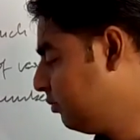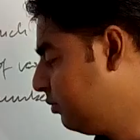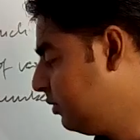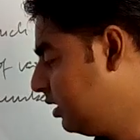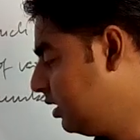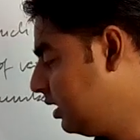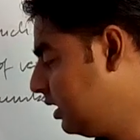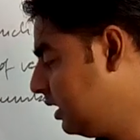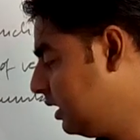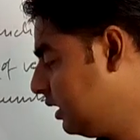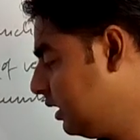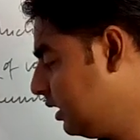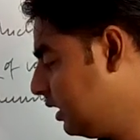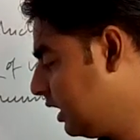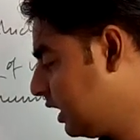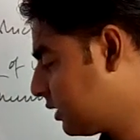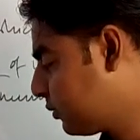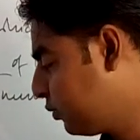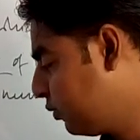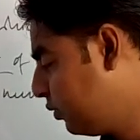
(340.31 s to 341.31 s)
And
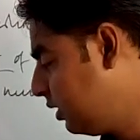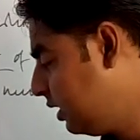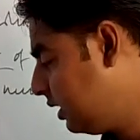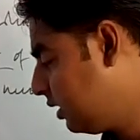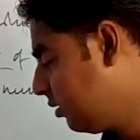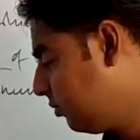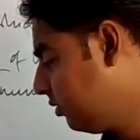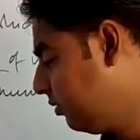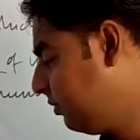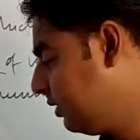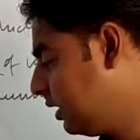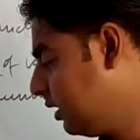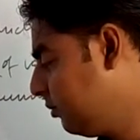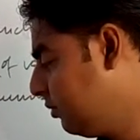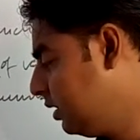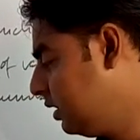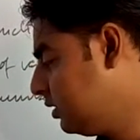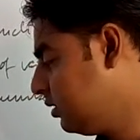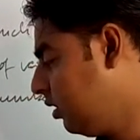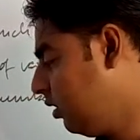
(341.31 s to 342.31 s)
exponent of the
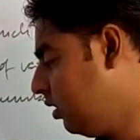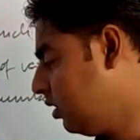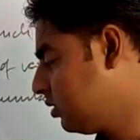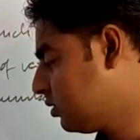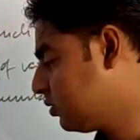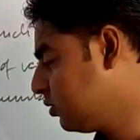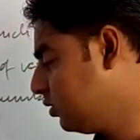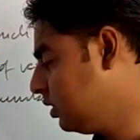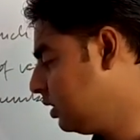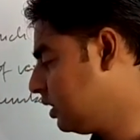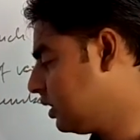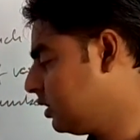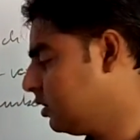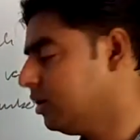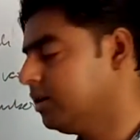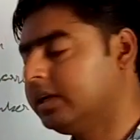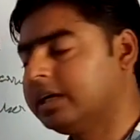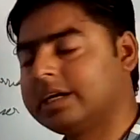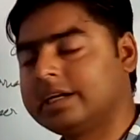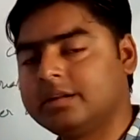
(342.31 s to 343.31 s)
variable is also here
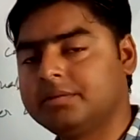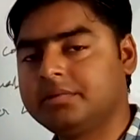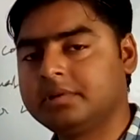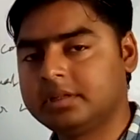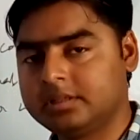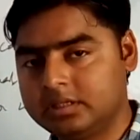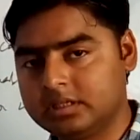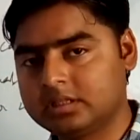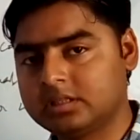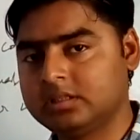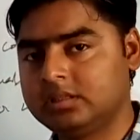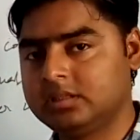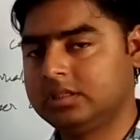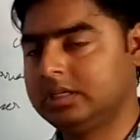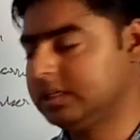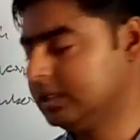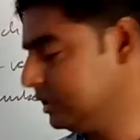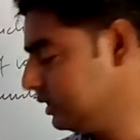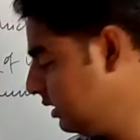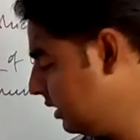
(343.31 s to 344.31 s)
non-negative integer,
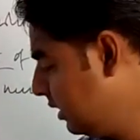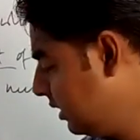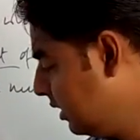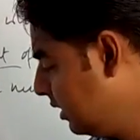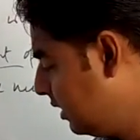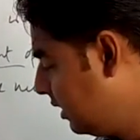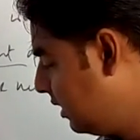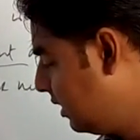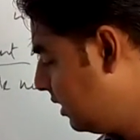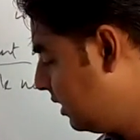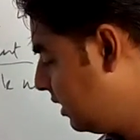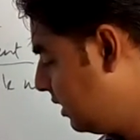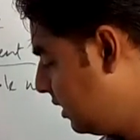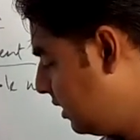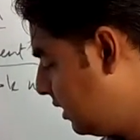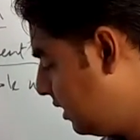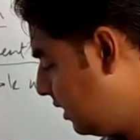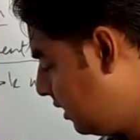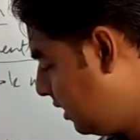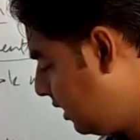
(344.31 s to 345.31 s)
that is
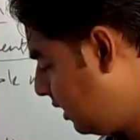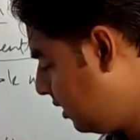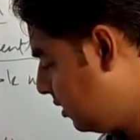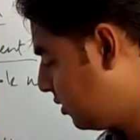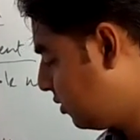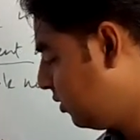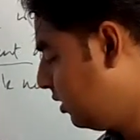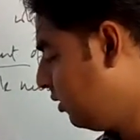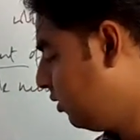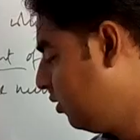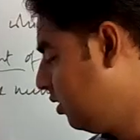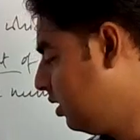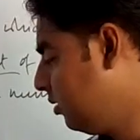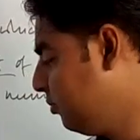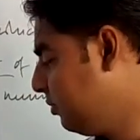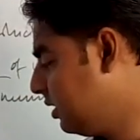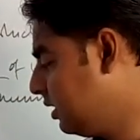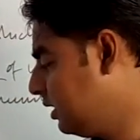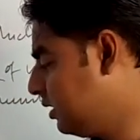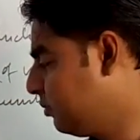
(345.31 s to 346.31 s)
also a whole
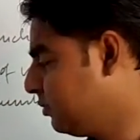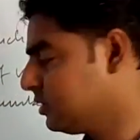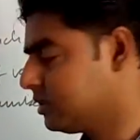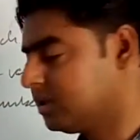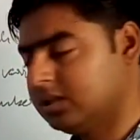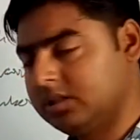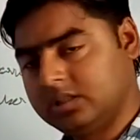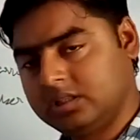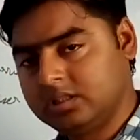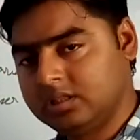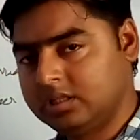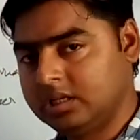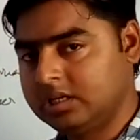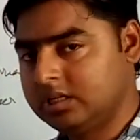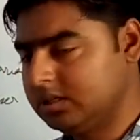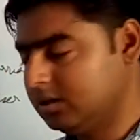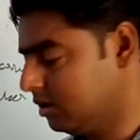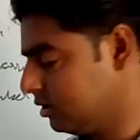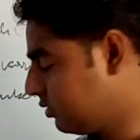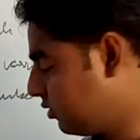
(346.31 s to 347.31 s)
number. It means there
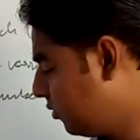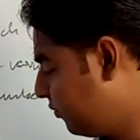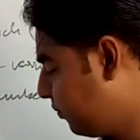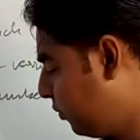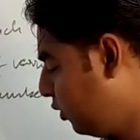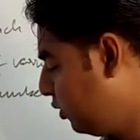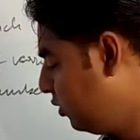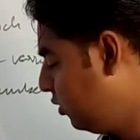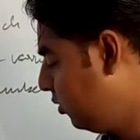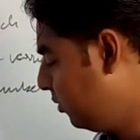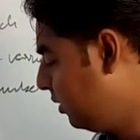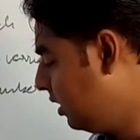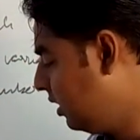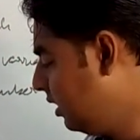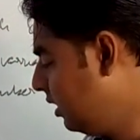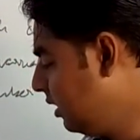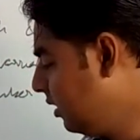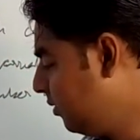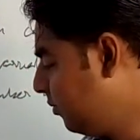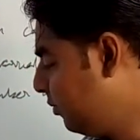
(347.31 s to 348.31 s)
is also polynomial.
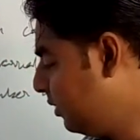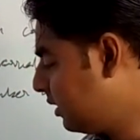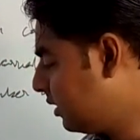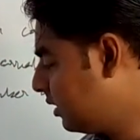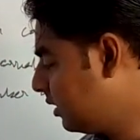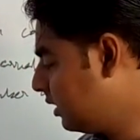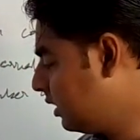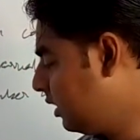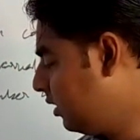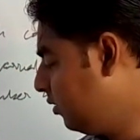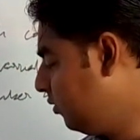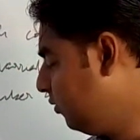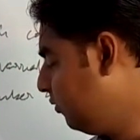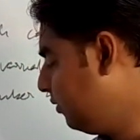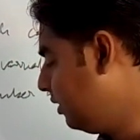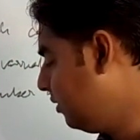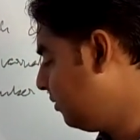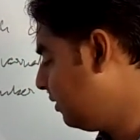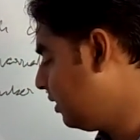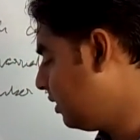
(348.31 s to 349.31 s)
But now
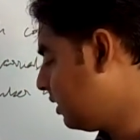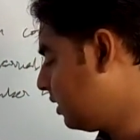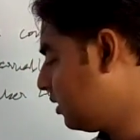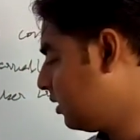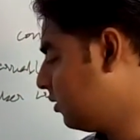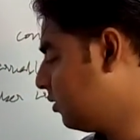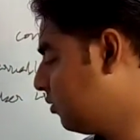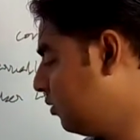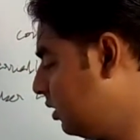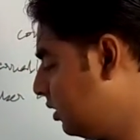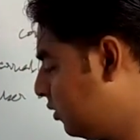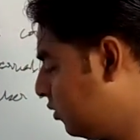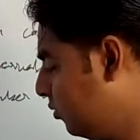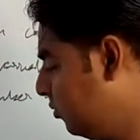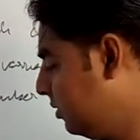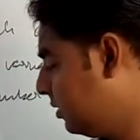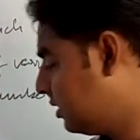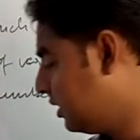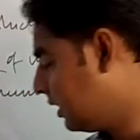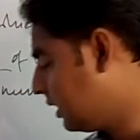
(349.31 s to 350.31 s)
when we are going
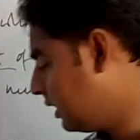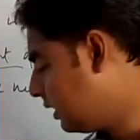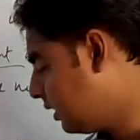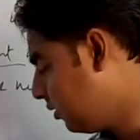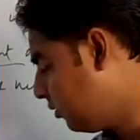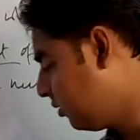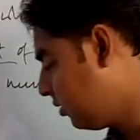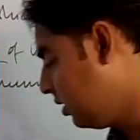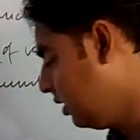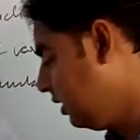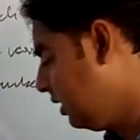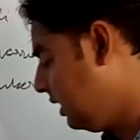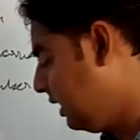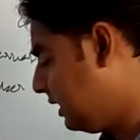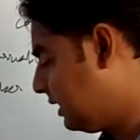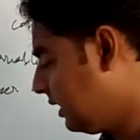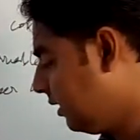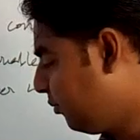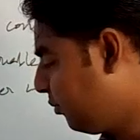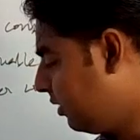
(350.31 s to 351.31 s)
to check it out,
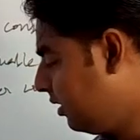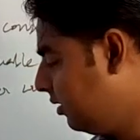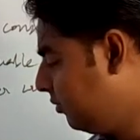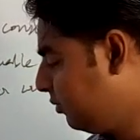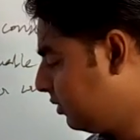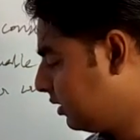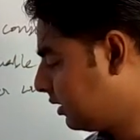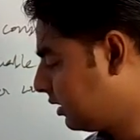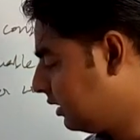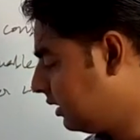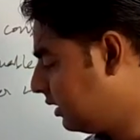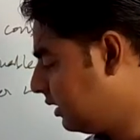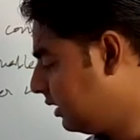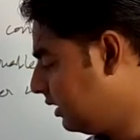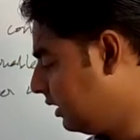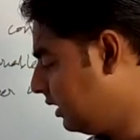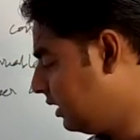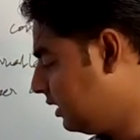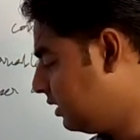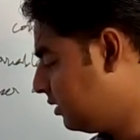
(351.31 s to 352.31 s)
example number
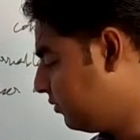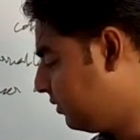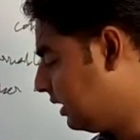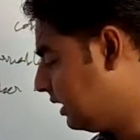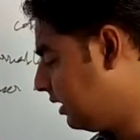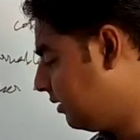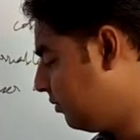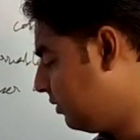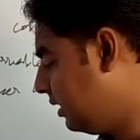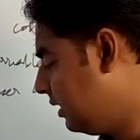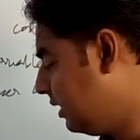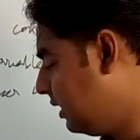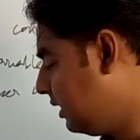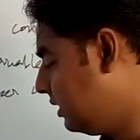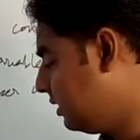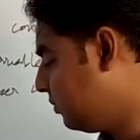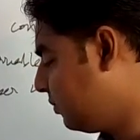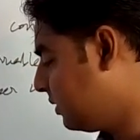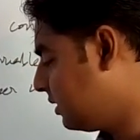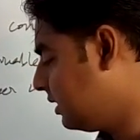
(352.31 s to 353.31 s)
3, here is variable, here
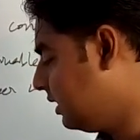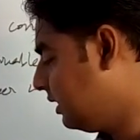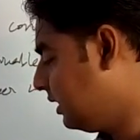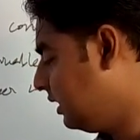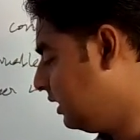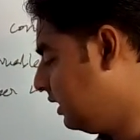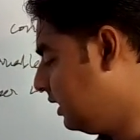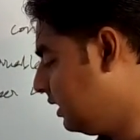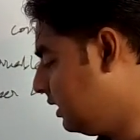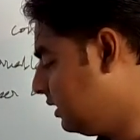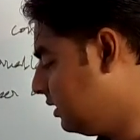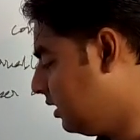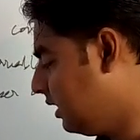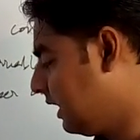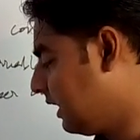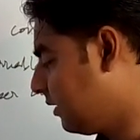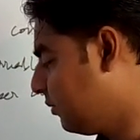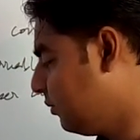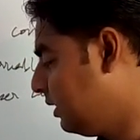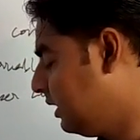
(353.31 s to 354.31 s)
is present, and here is
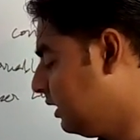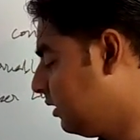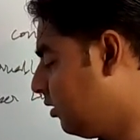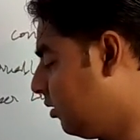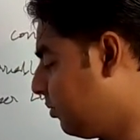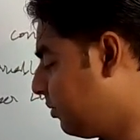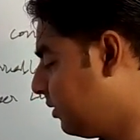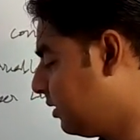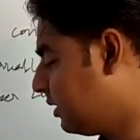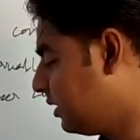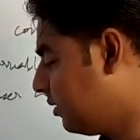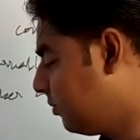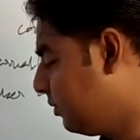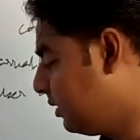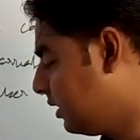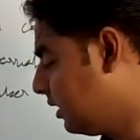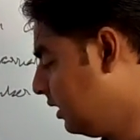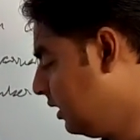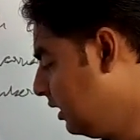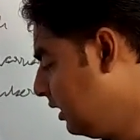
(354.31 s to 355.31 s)
arithmetic operator,
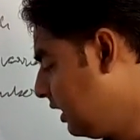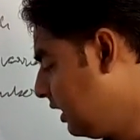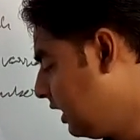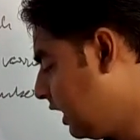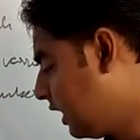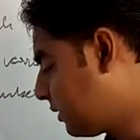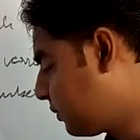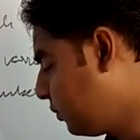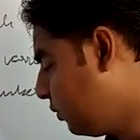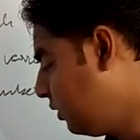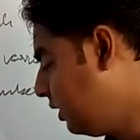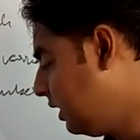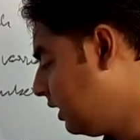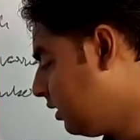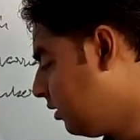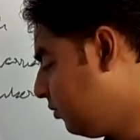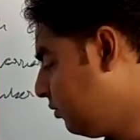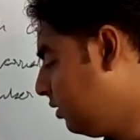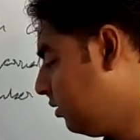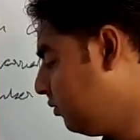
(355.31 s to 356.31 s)
but exponent
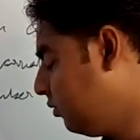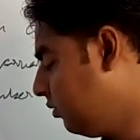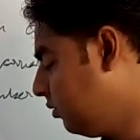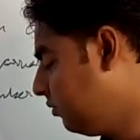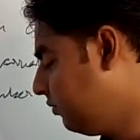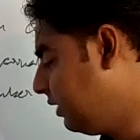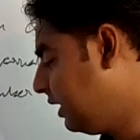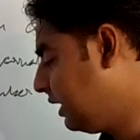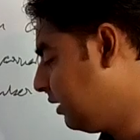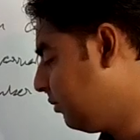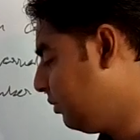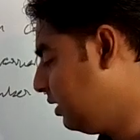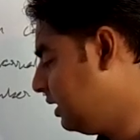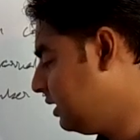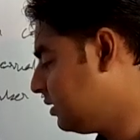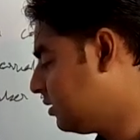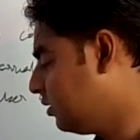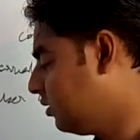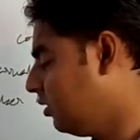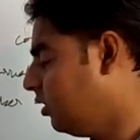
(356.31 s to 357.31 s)
of the variable
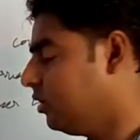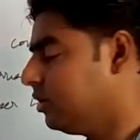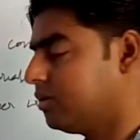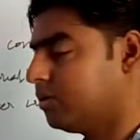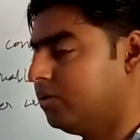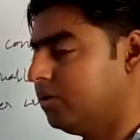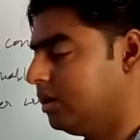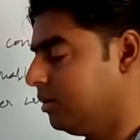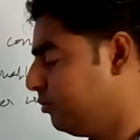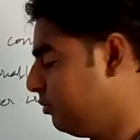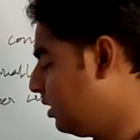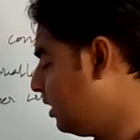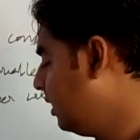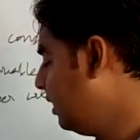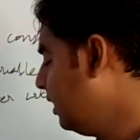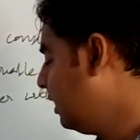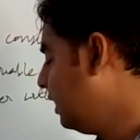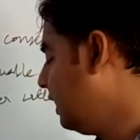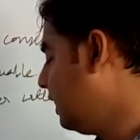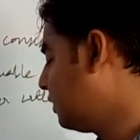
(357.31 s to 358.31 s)
is not whole number.
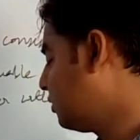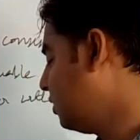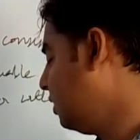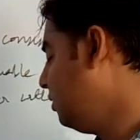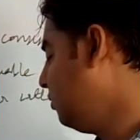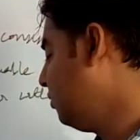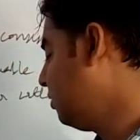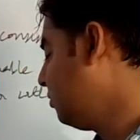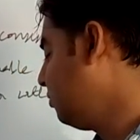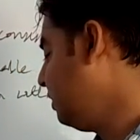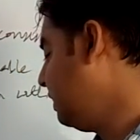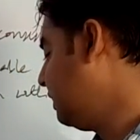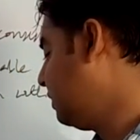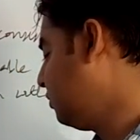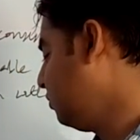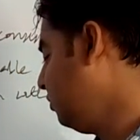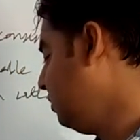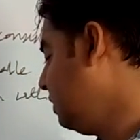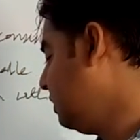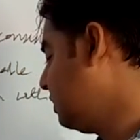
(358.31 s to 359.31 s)
Actually
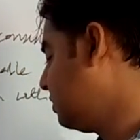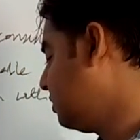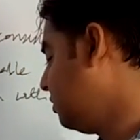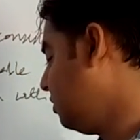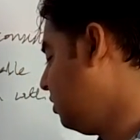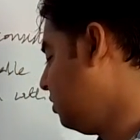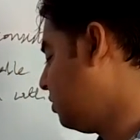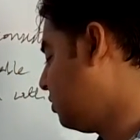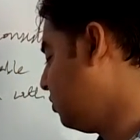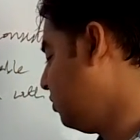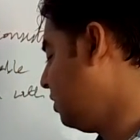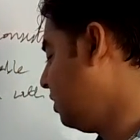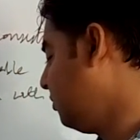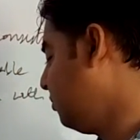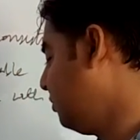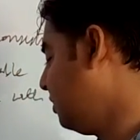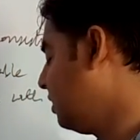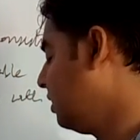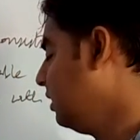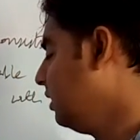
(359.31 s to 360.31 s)
1/2 is not whole
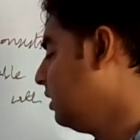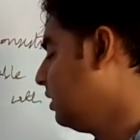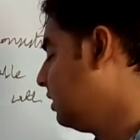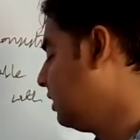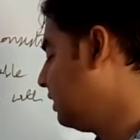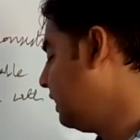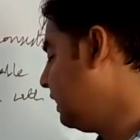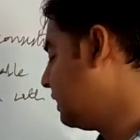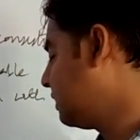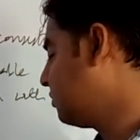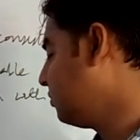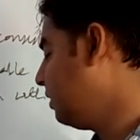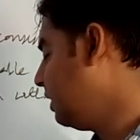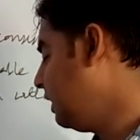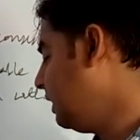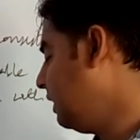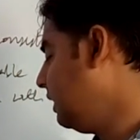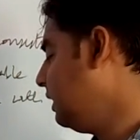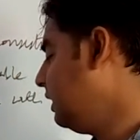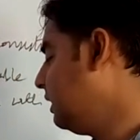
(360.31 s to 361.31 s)
number, that's why
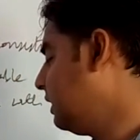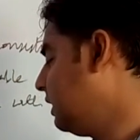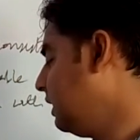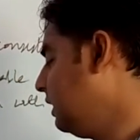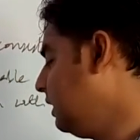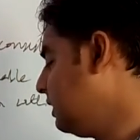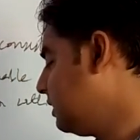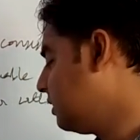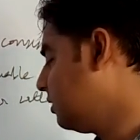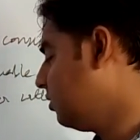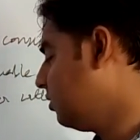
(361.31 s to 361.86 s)
it is